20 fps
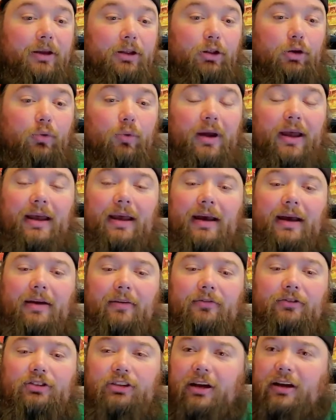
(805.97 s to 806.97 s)
you
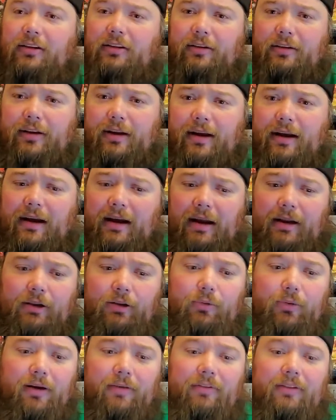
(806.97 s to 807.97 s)
have Jekyll and Hyde,
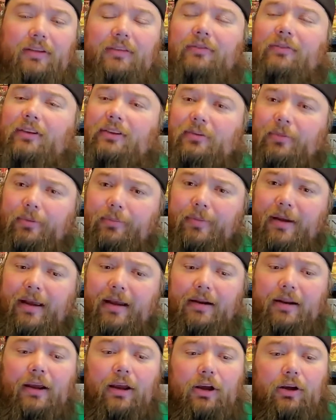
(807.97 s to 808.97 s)
you have an Invisible
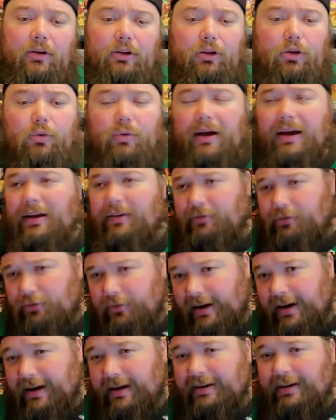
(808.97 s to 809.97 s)
Man, you have
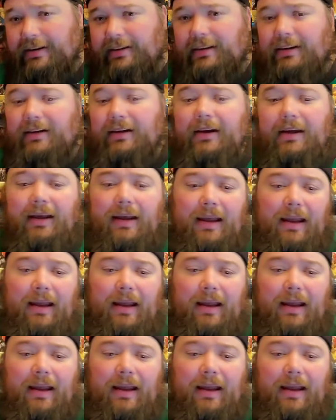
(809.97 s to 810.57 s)
Dracula,